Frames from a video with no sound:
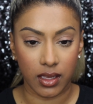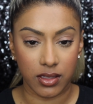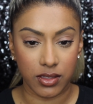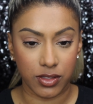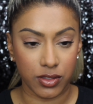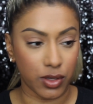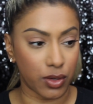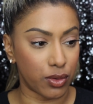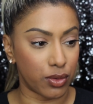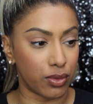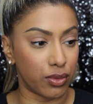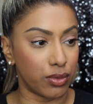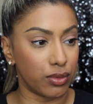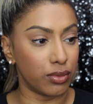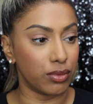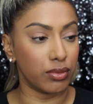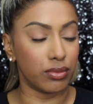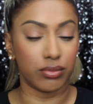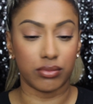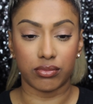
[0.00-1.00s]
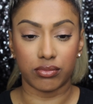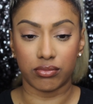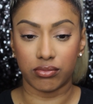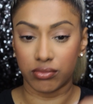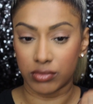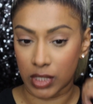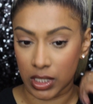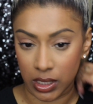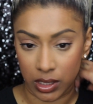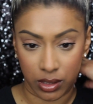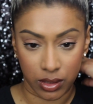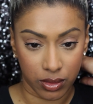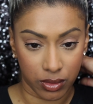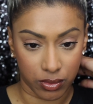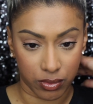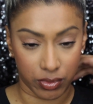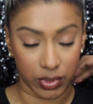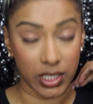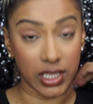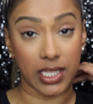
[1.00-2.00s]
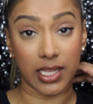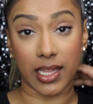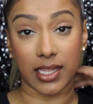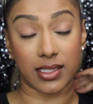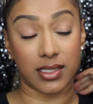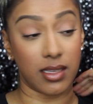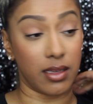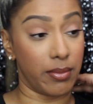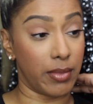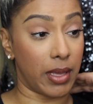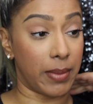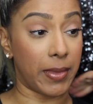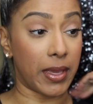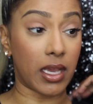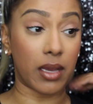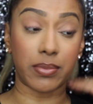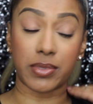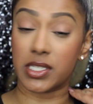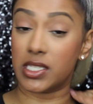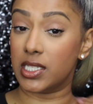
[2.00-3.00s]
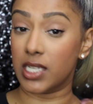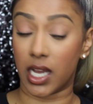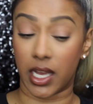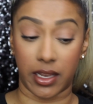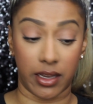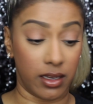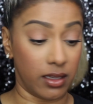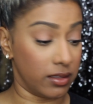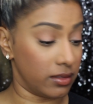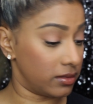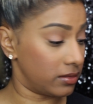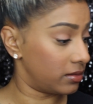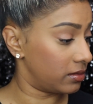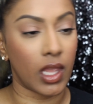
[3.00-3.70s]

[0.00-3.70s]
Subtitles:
So really that's it. My makeup's done.